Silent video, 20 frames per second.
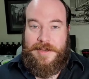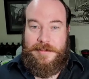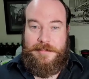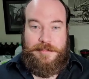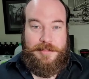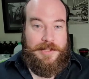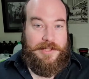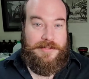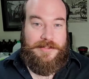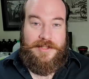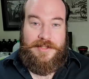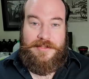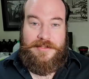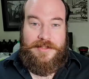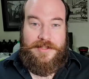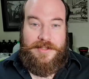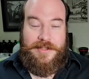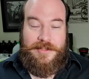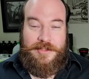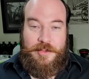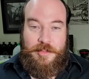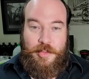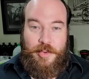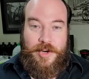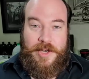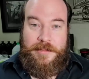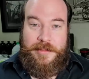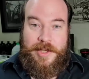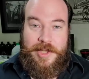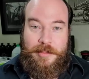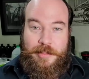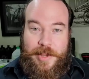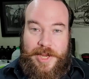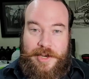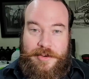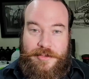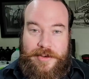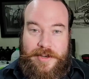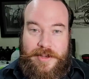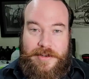please consider supporting me on
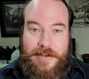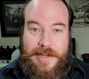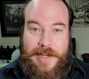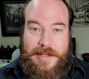Patreon